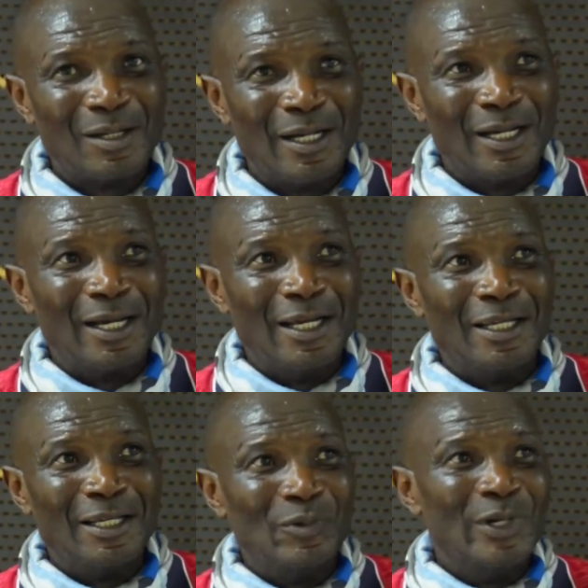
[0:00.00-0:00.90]
Uh,
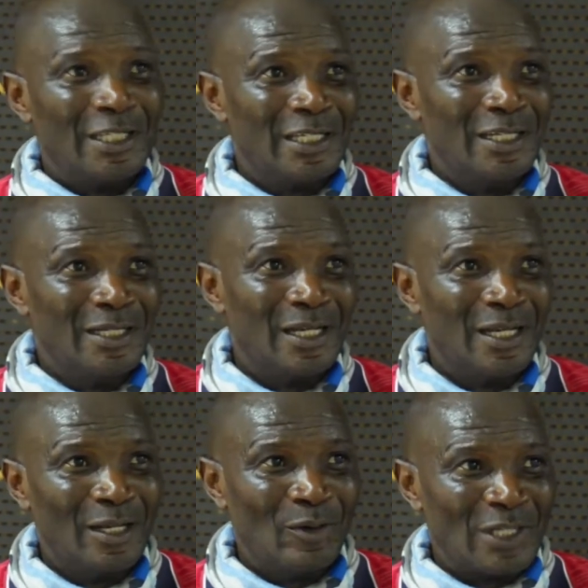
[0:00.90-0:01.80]
he went in,
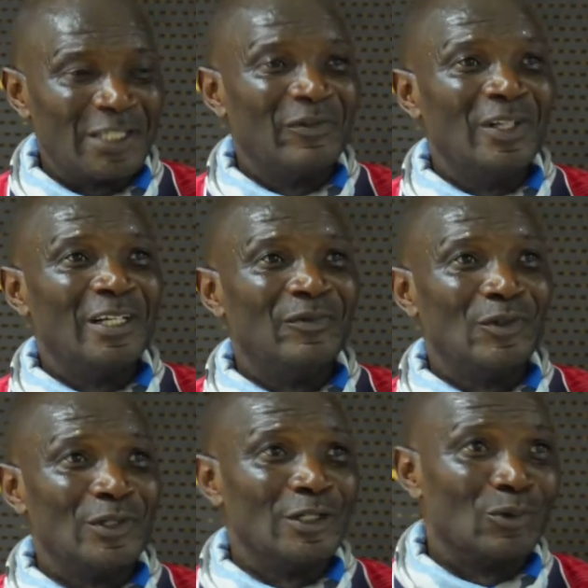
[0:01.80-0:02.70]
he was even
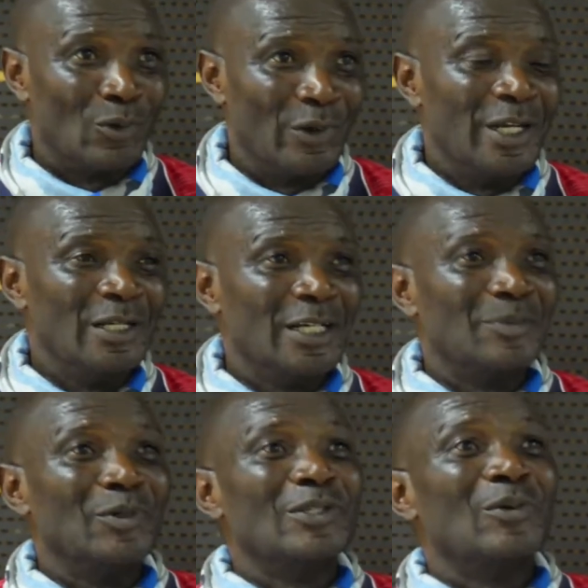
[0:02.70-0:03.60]
refusing to go in just
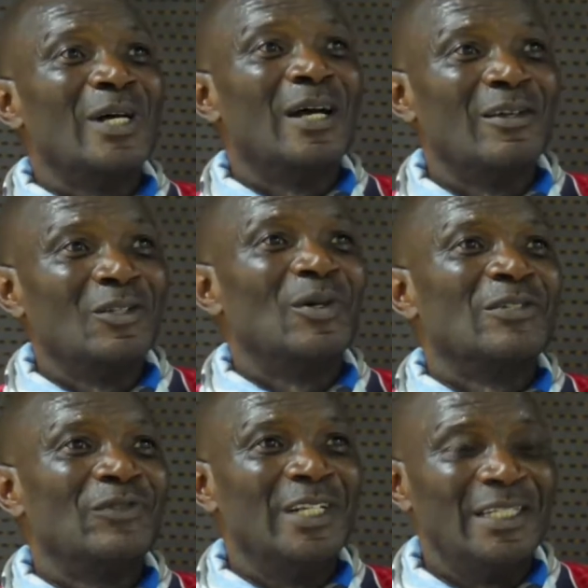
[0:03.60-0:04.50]
because he, he
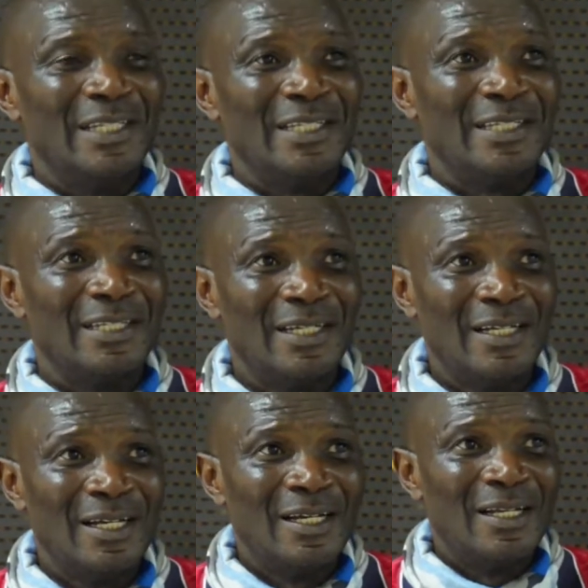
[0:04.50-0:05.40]
was feeling dizzy.
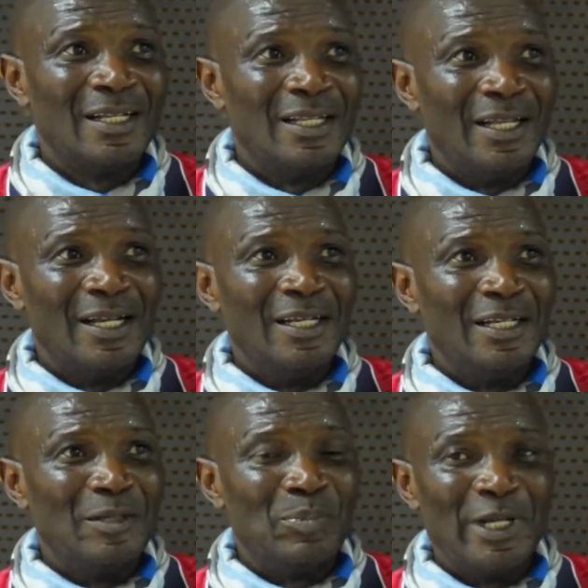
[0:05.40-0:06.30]
Then
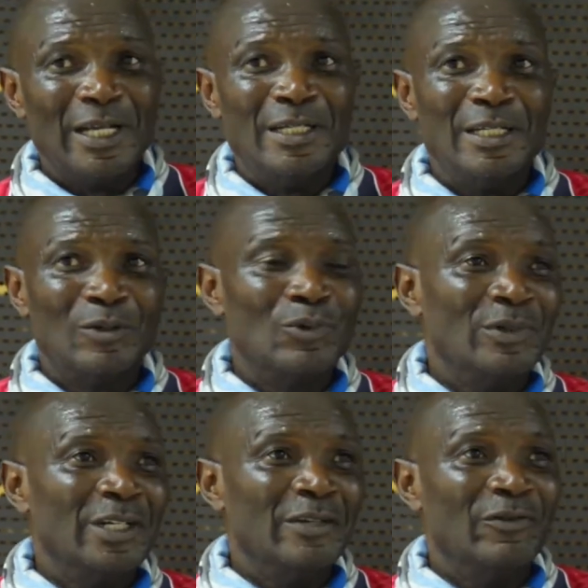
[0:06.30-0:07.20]
he played, he
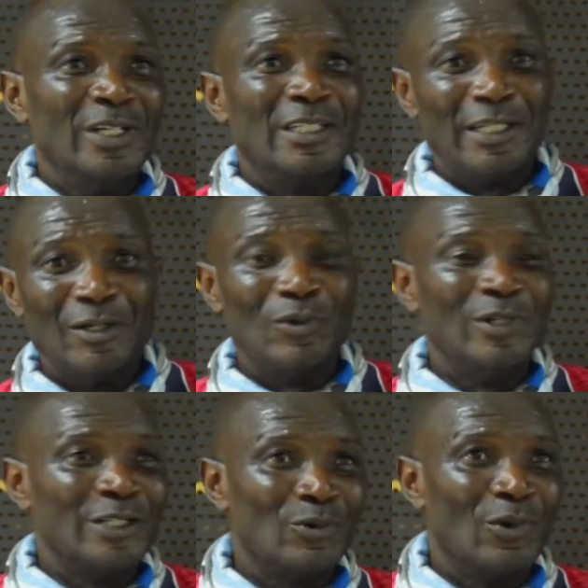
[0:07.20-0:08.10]
couldn't even stand on
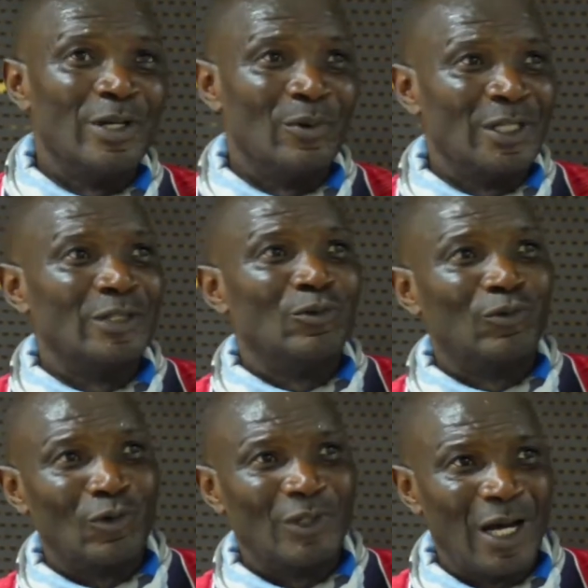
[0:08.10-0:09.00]
his own. He wanted to
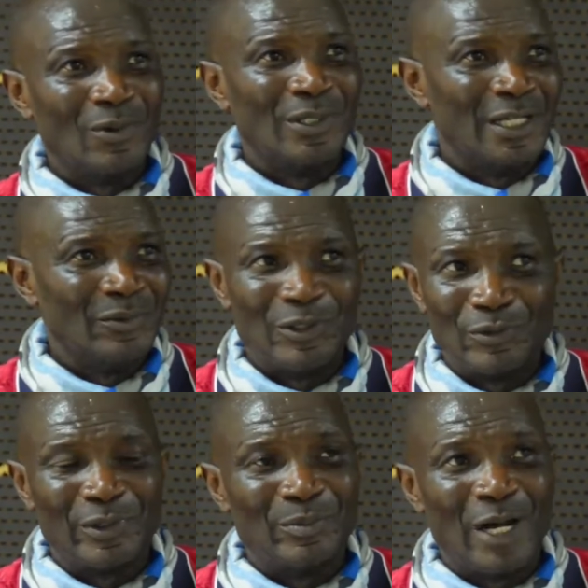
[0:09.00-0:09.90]
fall down, then we
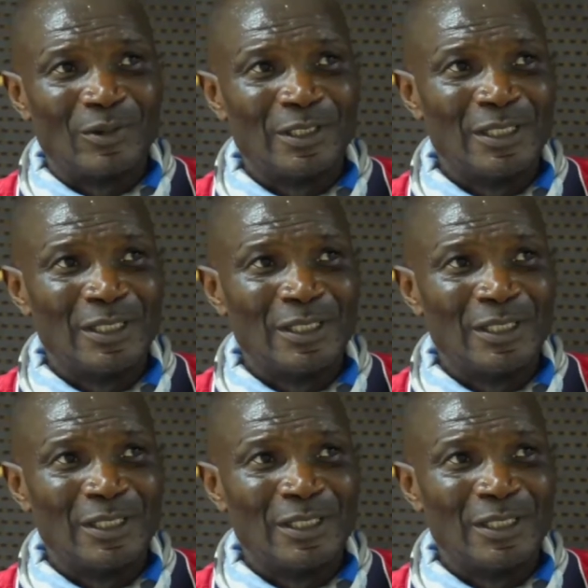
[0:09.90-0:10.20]
took him out.